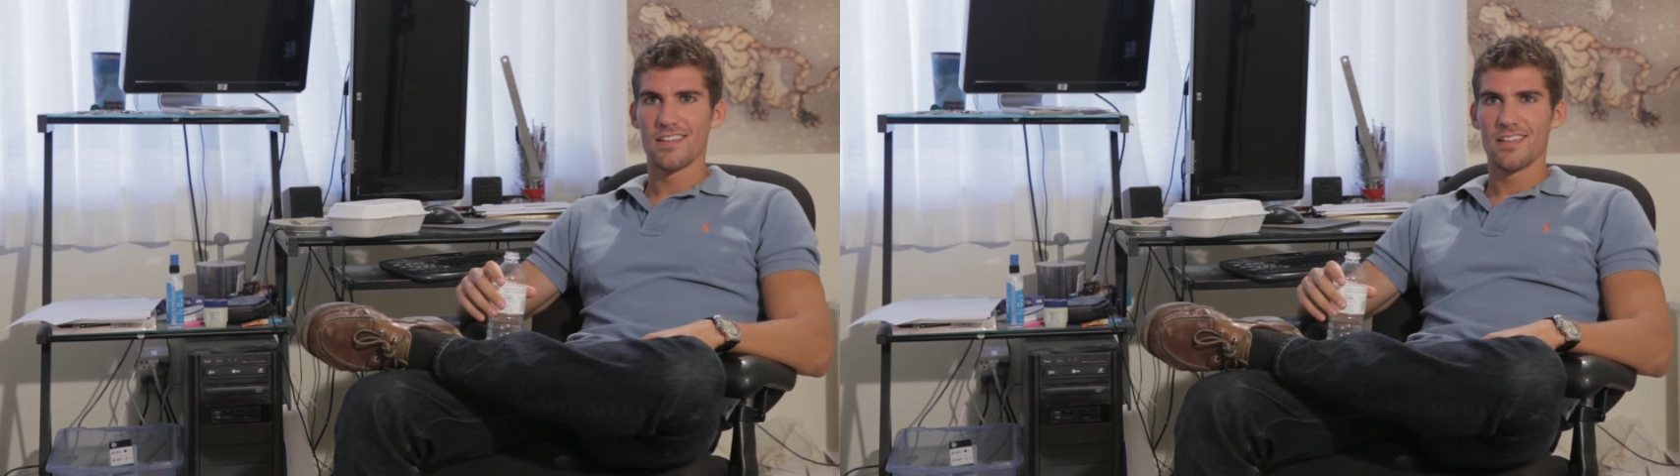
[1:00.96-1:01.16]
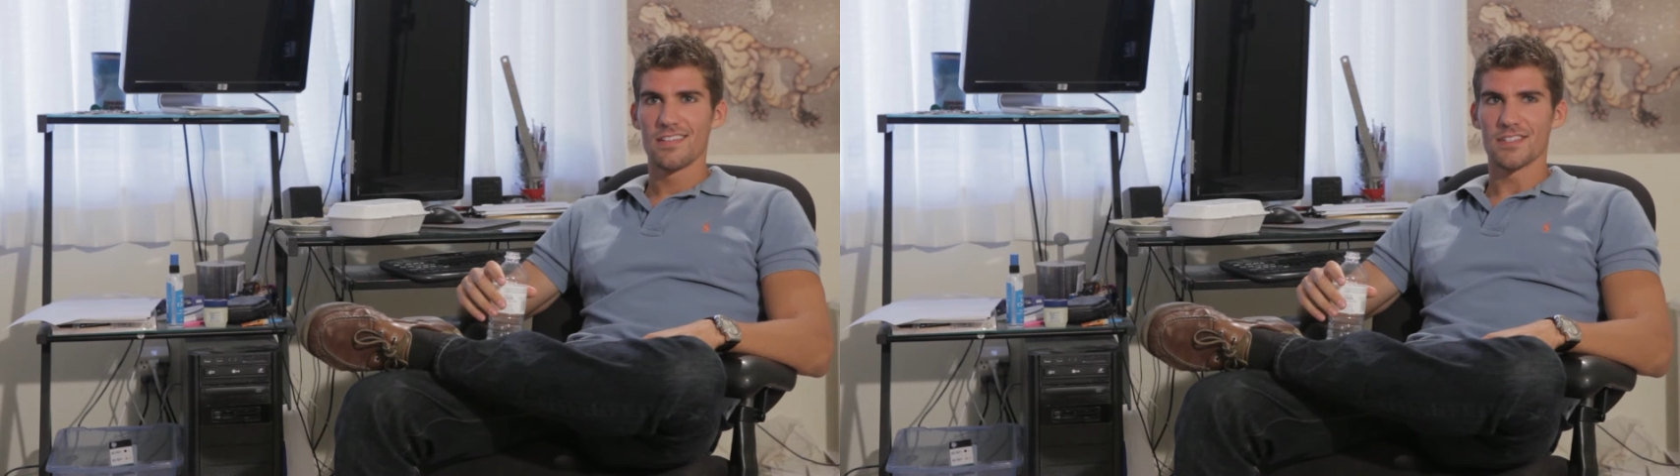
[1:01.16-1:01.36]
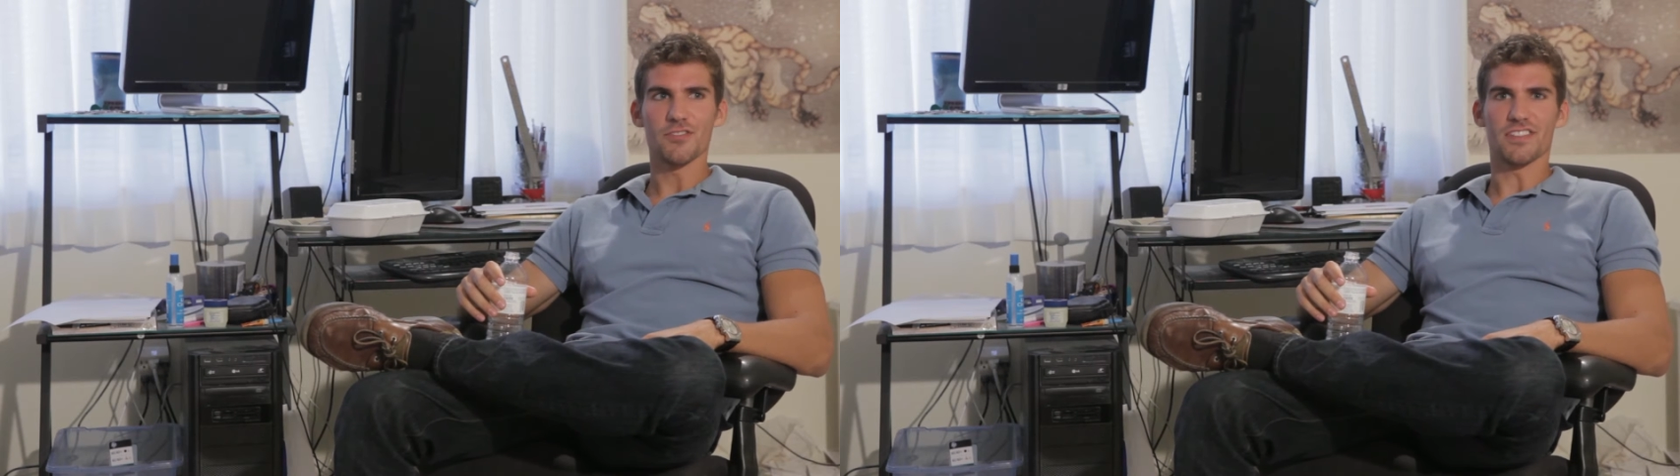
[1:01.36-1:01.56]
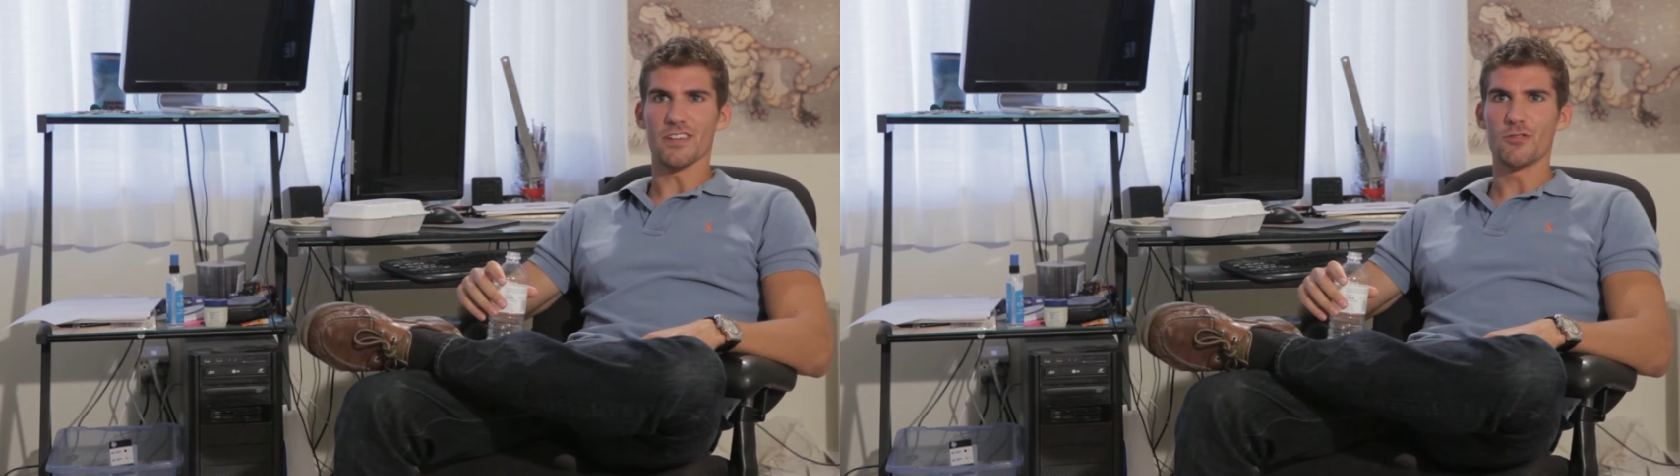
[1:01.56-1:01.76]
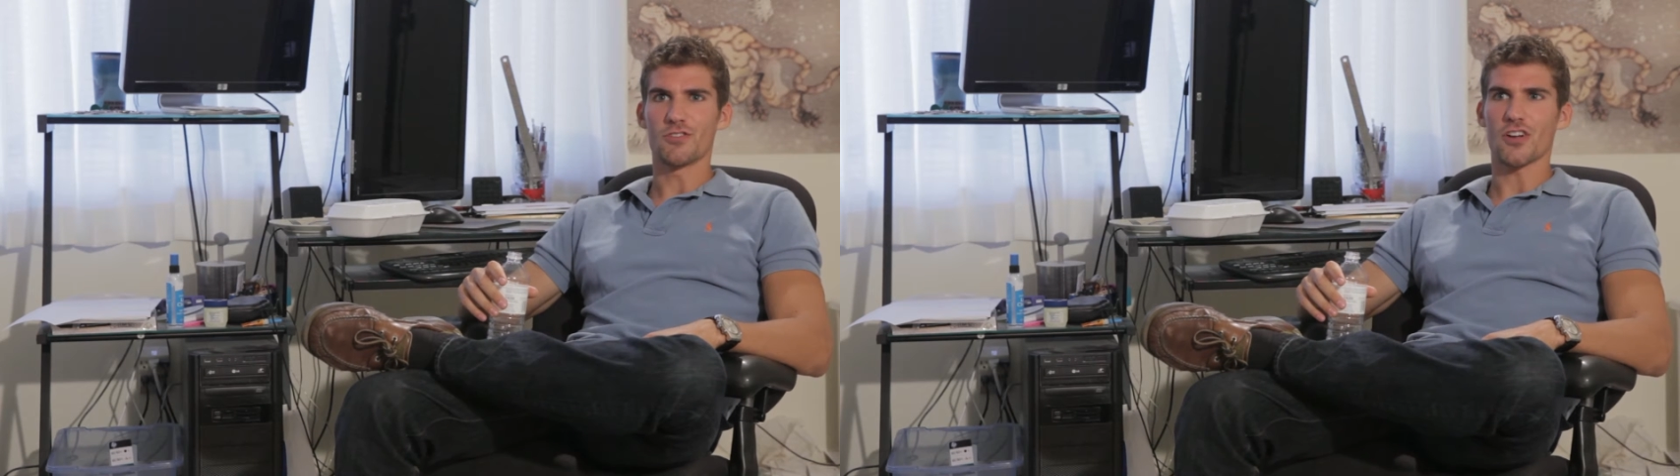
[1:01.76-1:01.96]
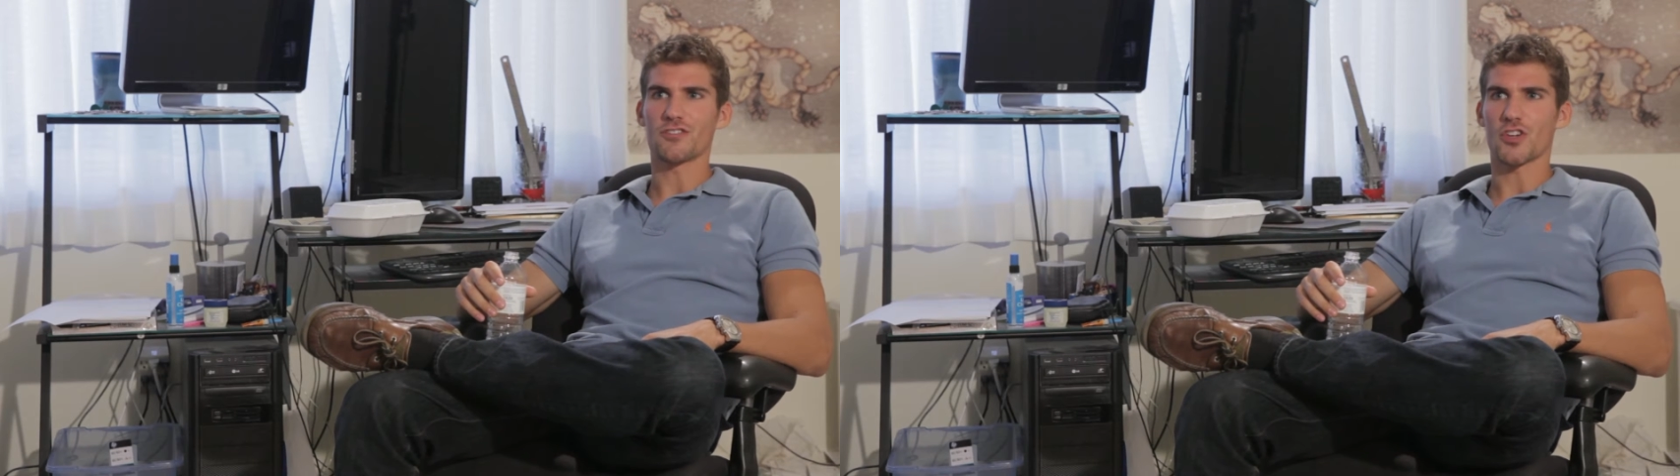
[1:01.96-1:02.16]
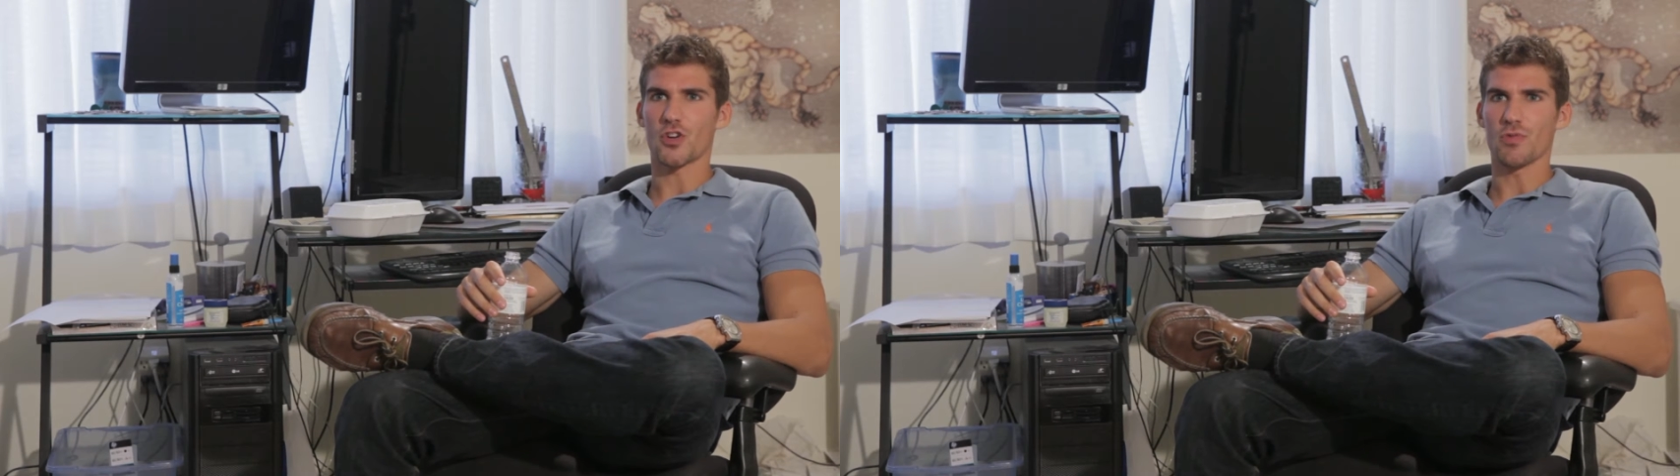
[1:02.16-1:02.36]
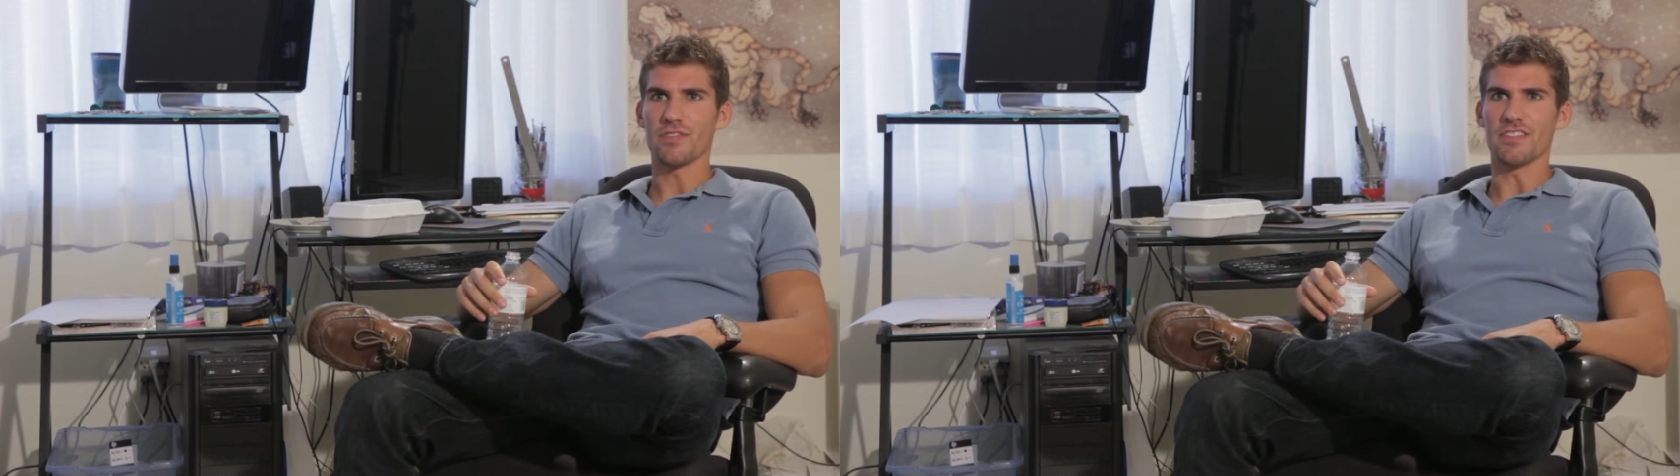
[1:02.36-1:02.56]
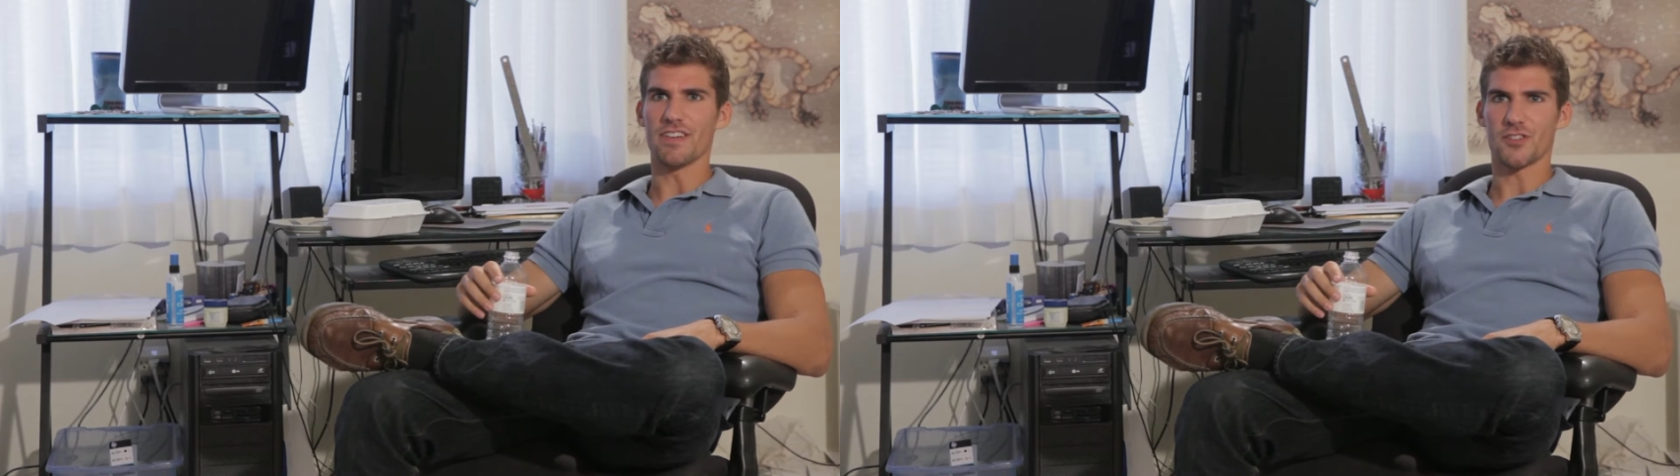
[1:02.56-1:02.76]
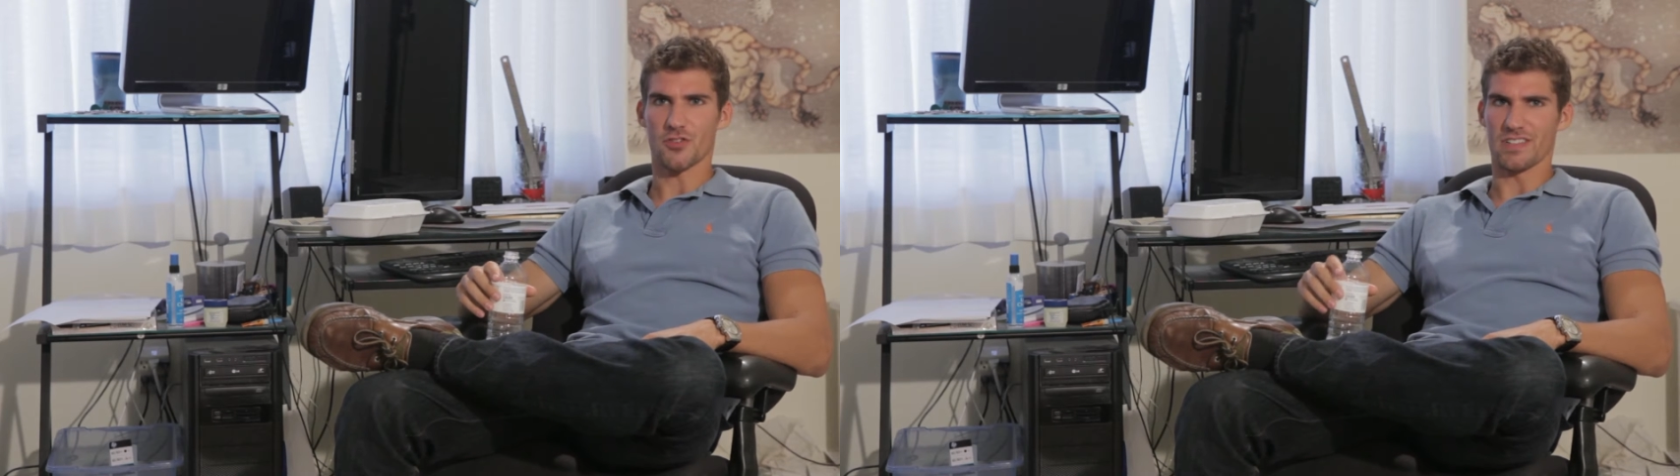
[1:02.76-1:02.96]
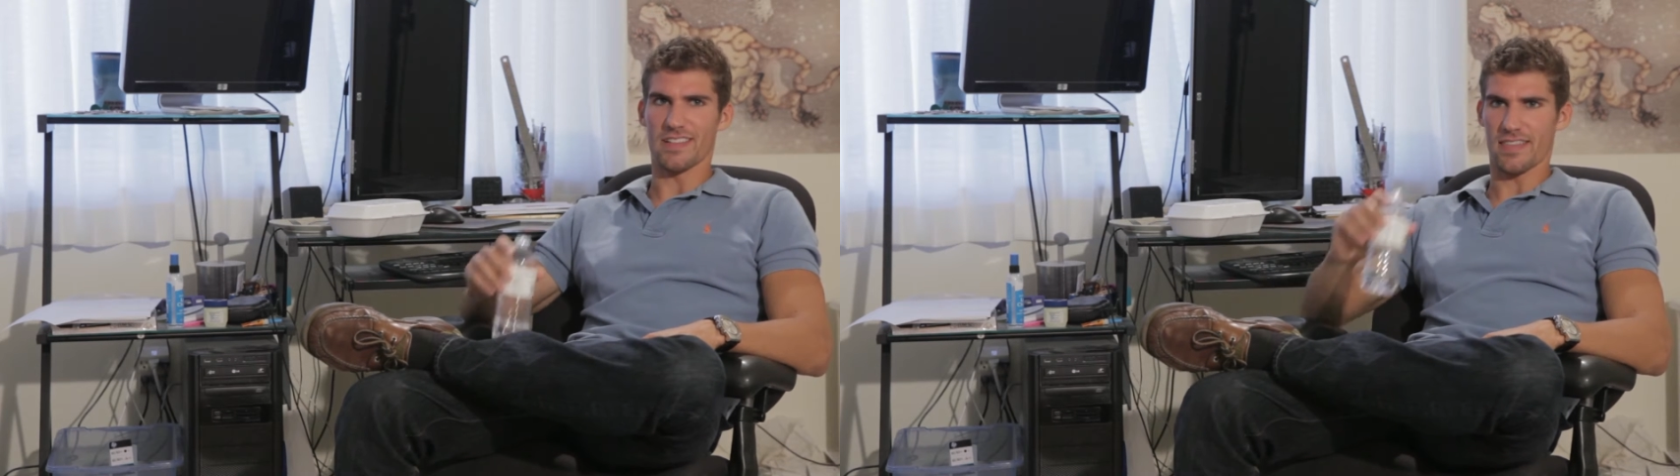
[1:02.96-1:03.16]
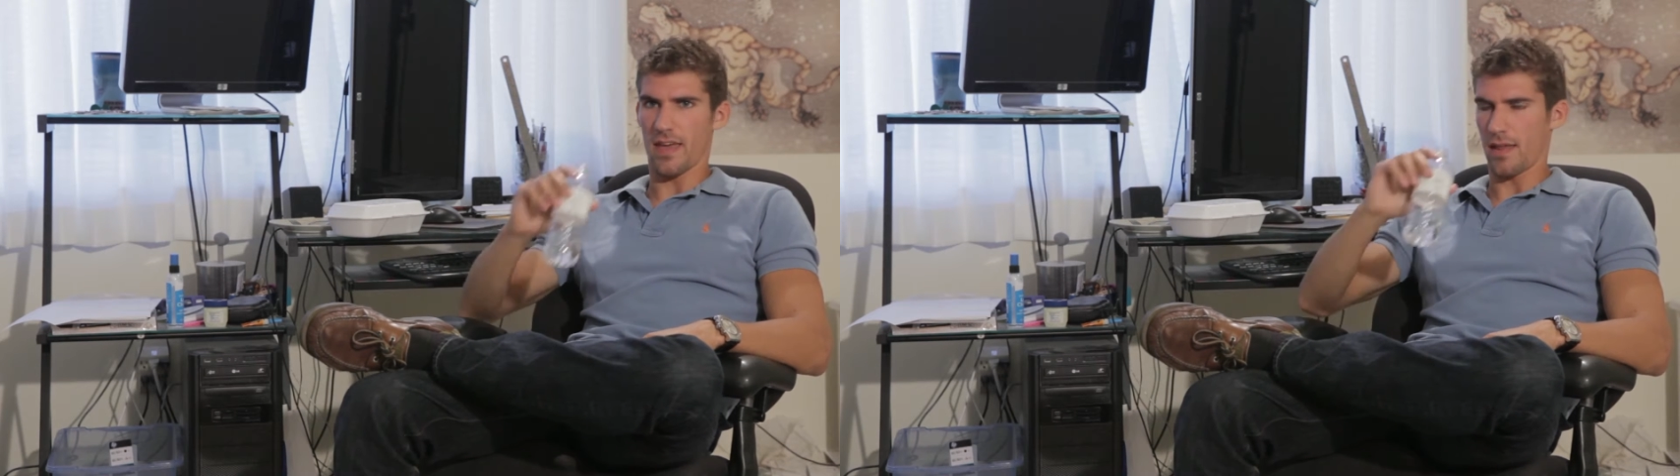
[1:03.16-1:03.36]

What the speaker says: Seriously, who starts a career in adventuring like that?